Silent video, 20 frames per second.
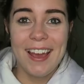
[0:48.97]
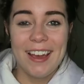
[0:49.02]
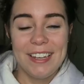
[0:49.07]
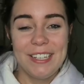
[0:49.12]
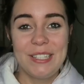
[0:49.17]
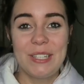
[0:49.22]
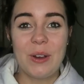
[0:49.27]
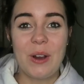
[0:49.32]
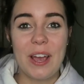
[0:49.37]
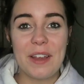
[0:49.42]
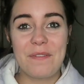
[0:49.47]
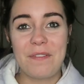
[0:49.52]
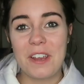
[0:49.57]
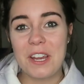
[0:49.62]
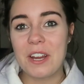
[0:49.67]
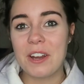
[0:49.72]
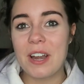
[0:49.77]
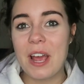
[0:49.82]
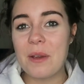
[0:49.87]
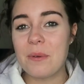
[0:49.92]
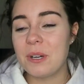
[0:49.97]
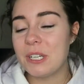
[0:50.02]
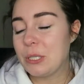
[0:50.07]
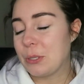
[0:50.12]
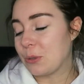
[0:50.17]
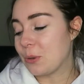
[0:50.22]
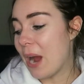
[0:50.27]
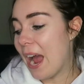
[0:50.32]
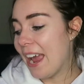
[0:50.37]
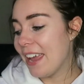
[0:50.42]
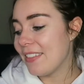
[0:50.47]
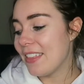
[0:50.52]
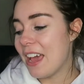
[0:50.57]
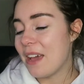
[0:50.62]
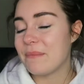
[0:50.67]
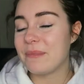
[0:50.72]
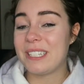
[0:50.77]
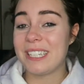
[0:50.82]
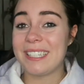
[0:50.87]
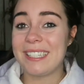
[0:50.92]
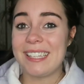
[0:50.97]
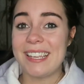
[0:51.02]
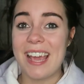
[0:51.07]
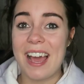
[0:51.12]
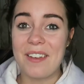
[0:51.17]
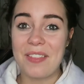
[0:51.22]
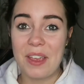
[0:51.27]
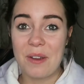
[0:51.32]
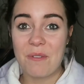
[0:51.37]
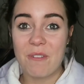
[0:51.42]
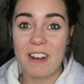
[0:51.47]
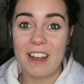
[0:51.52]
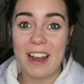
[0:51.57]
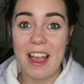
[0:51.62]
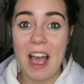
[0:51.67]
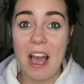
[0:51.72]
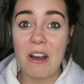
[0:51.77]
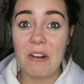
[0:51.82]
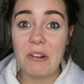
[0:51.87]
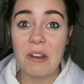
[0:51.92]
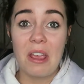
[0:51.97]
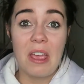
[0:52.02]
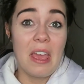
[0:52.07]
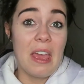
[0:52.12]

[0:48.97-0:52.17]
So I figured I would try them to see how they work out.